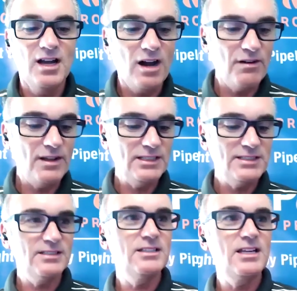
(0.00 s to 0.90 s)
All right,
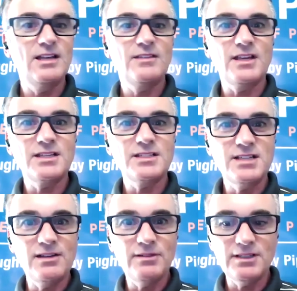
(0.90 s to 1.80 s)
listen, uh, thanks,
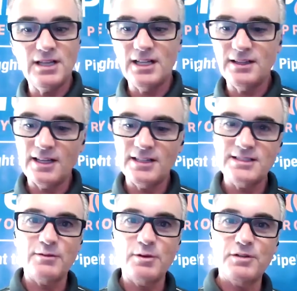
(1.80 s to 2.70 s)
David, and thanks
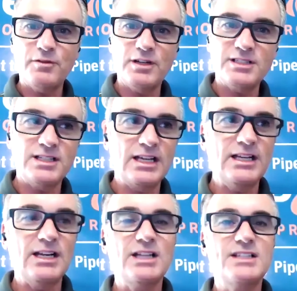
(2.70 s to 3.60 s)
everybody for listening in.
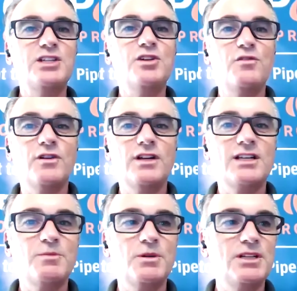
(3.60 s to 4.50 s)
And I'll see you for an
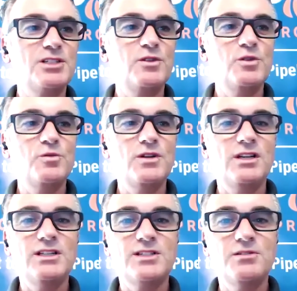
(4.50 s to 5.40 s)
expert interview really
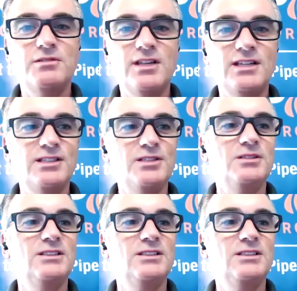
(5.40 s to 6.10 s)
soon. Thank you.